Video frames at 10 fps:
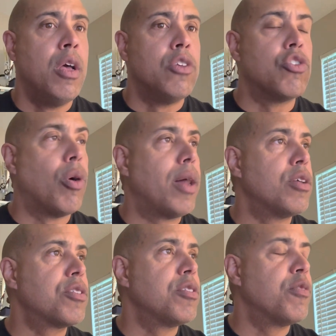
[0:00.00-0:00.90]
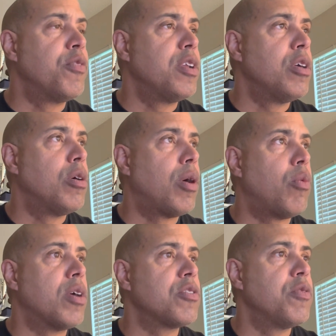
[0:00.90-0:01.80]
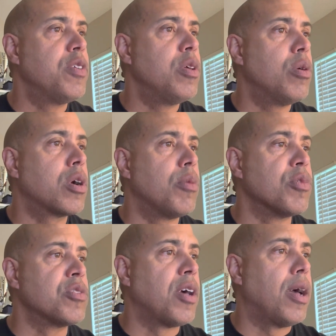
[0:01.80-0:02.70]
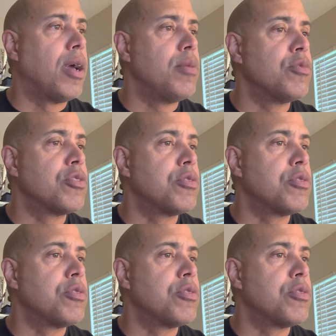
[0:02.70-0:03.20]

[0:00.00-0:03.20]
So I looked at the video. I watched the video a couple times.